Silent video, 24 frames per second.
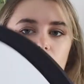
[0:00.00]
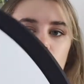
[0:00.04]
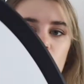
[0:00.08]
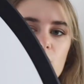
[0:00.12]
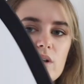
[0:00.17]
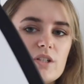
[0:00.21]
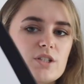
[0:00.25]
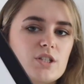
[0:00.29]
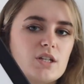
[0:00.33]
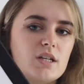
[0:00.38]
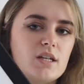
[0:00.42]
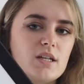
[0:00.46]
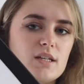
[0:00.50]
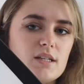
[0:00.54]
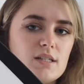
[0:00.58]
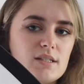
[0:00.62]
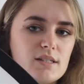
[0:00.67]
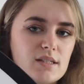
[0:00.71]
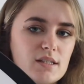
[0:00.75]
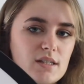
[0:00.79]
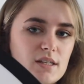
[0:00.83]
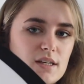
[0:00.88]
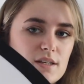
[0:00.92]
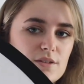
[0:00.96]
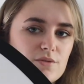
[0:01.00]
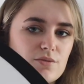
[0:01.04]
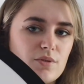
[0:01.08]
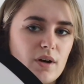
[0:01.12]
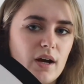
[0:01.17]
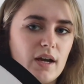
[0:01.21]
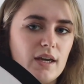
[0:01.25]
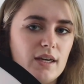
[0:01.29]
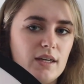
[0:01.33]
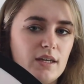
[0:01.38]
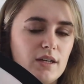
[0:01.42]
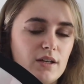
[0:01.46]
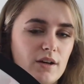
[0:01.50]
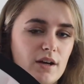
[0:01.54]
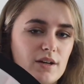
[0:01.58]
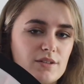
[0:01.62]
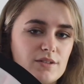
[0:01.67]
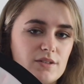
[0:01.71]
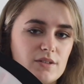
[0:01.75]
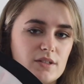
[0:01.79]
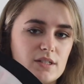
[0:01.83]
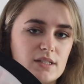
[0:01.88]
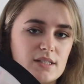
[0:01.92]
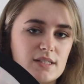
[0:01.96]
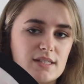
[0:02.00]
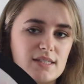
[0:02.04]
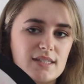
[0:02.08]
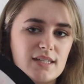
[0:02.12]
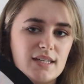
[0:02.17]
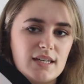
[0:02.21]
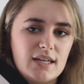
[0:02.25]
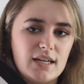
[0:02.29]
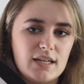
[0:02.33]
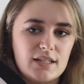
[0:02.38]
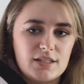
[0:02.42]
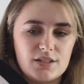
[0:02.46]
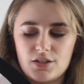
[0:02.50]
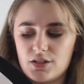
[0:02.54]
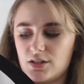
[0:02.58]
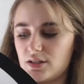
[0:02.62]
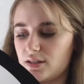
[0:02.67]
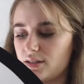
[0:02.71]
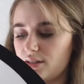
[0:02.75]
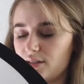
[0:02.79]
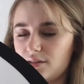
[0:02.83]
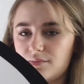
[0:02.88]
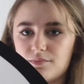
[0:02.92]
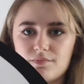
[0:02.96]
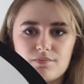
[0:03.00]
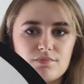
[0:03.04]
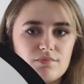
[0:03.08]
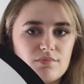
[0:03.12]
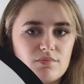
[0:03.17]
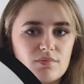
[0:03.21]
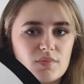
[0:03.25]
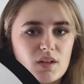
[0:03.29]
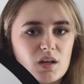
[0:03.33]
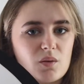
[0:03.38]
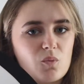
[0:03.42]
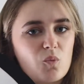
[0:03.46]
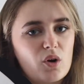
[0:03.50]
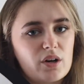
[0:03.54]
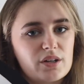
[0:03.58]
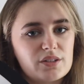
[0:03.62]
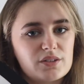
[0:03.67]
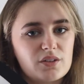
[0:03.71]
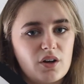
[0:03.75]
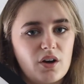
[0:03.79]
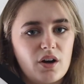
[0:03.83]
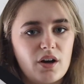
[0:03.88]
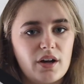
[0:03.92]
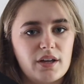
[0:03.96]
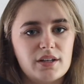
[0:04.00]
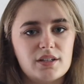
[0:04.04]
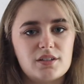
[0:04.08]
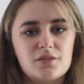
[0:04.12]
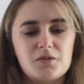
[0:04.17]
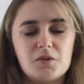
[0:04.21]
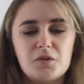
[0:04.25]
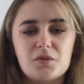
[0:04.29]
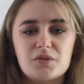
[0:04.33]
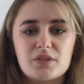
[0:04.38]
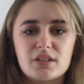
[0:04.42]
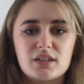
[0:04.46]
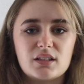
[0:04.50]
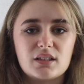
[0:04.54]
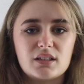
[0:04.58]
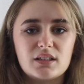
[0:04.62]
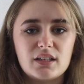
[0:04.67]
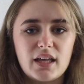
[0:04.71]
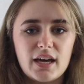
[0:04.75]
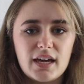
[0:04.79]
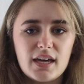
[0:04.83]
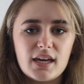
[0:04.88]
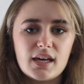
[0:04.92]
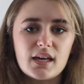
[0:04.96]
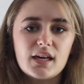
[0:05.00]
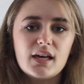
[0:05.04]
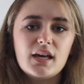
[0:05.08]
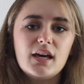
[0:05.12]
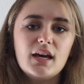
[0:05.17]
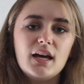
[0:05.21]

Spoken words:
which is this right here. As you can see, it just works on diffusing the light.